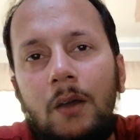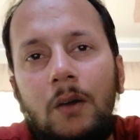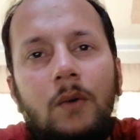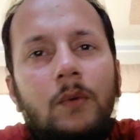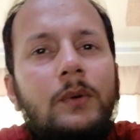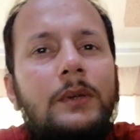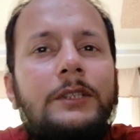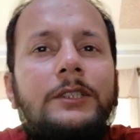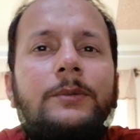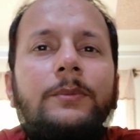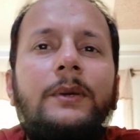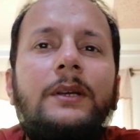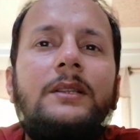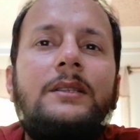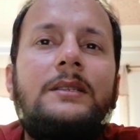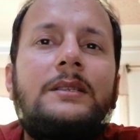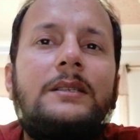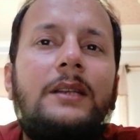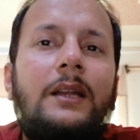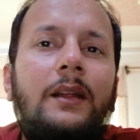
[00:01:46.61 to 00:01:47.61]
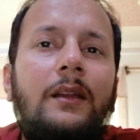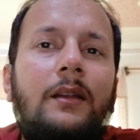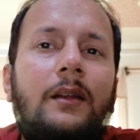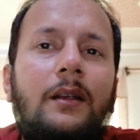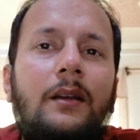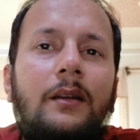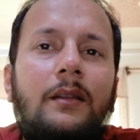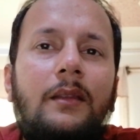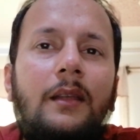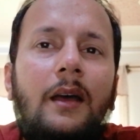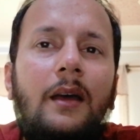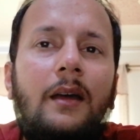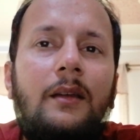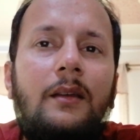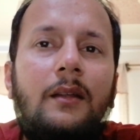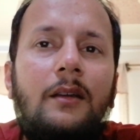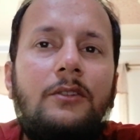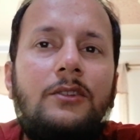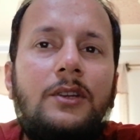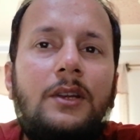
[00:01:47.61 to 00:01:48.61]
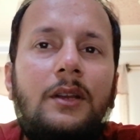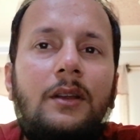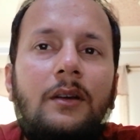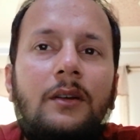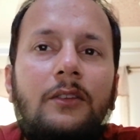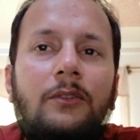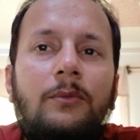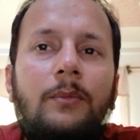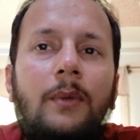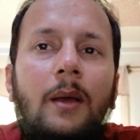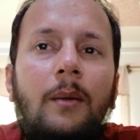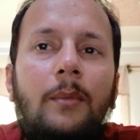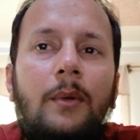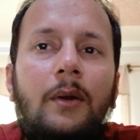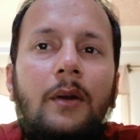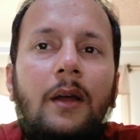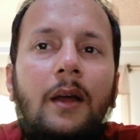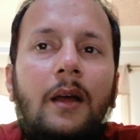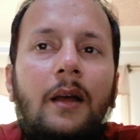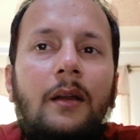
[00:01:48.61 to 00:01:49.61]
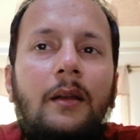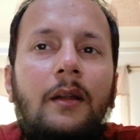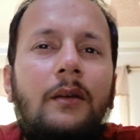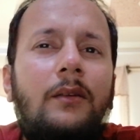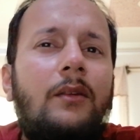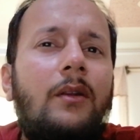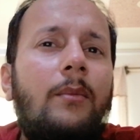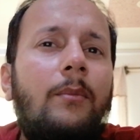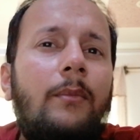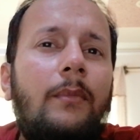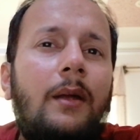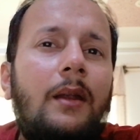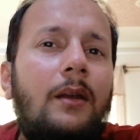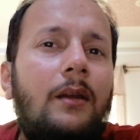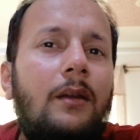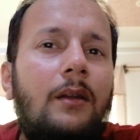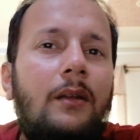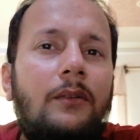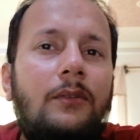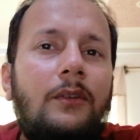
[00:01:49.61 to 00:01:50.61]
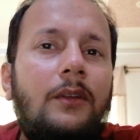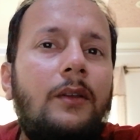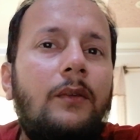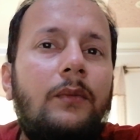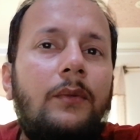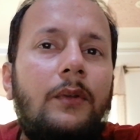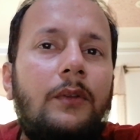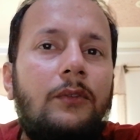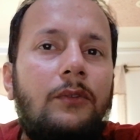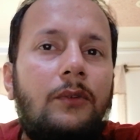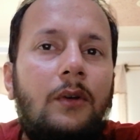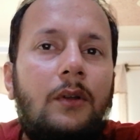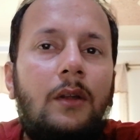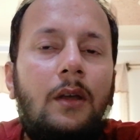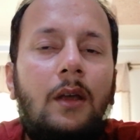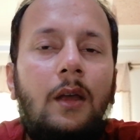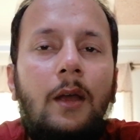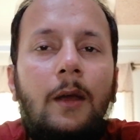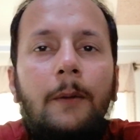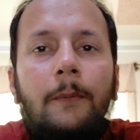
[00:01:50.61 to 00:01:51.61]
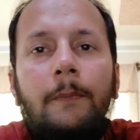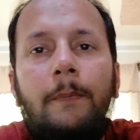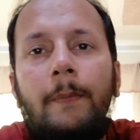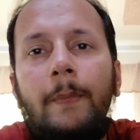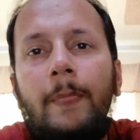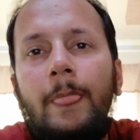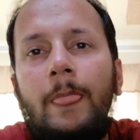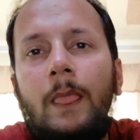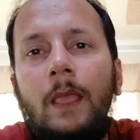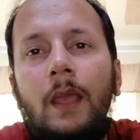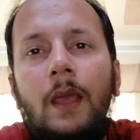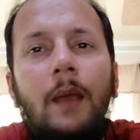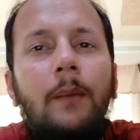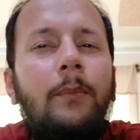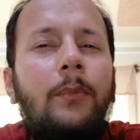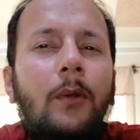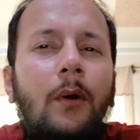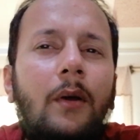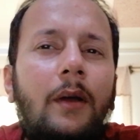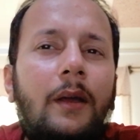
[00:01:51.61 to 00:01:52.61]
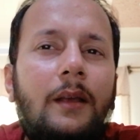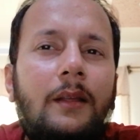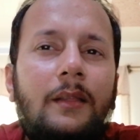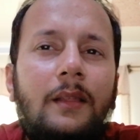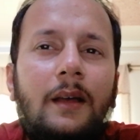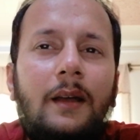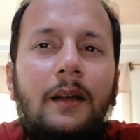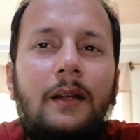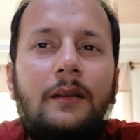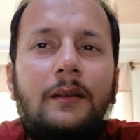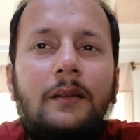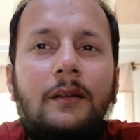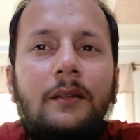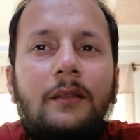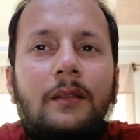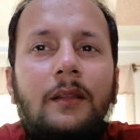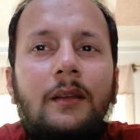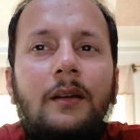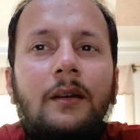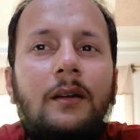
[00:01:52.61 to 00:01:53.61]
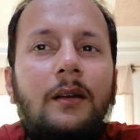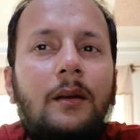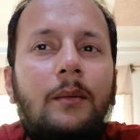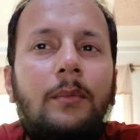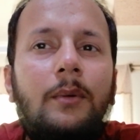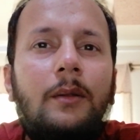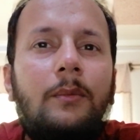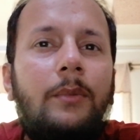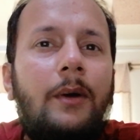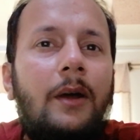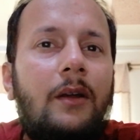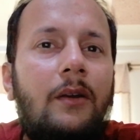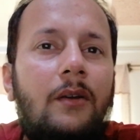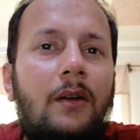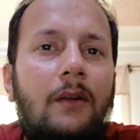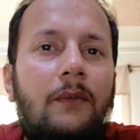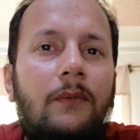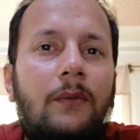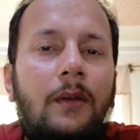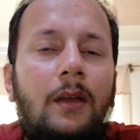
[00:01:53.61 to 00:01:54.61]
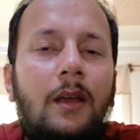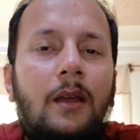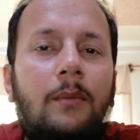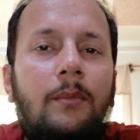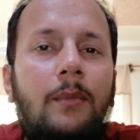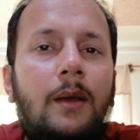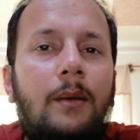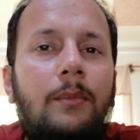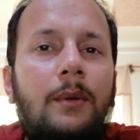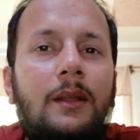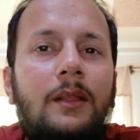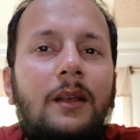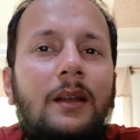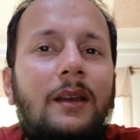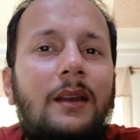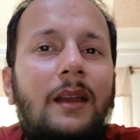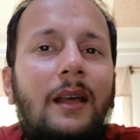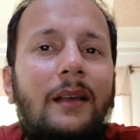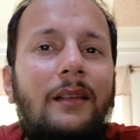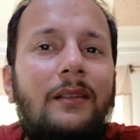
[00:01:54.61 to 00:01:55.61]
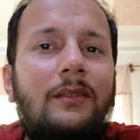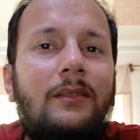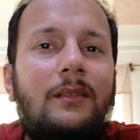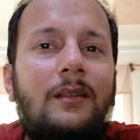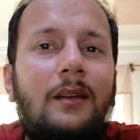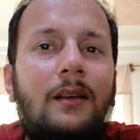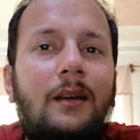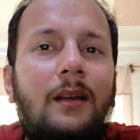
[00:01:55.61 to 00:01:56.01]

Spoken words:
Will Smith stated that Jada's memoir had a tremendous influence on him, implying that their double biography may be the next